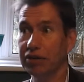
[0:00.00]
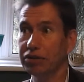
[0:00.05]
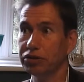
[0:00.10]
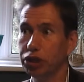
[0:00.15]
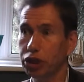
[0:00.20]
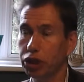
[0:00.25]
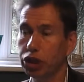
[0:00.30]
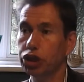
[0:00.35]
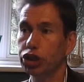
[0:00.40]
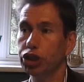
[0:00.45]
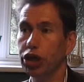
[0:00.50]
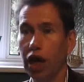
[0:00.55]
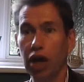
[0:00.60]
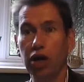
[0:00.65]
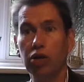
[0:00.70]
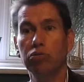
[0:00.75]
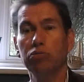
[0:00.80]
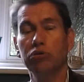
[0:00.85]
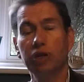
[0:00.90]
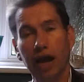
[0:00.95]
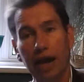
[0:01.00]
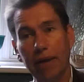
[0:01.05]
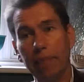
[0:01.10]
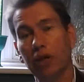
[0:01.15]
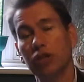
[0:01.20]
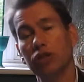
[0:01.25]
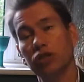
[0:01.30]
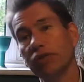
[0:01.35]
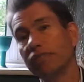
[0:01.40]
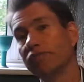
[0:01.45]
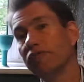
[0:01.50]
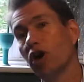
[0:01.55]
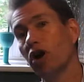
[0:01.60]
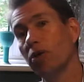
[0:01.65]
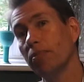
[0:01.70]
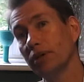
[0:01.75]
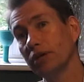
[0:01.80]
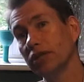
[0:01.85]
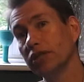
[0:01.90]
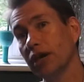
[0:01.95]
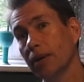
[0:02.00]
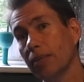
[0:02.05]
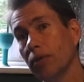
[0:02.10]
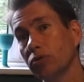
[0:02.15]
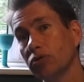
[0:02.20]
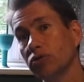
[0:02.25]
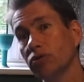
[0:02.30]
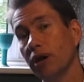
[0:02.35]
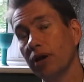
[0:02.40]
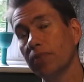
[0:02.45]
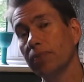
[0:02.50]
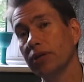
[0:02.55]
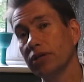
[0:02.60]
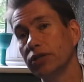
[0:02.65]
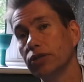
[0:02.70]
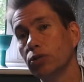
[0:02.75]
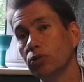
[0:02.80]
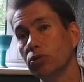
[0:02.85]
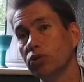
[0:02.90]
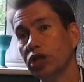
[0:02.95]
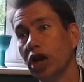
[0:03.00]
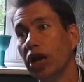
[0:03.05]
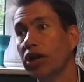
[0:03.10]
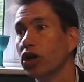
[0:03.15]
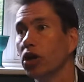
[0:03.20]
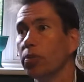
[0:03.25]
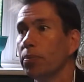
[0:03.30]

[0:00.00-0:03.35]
just shows how much the environment has come onto our political agenda.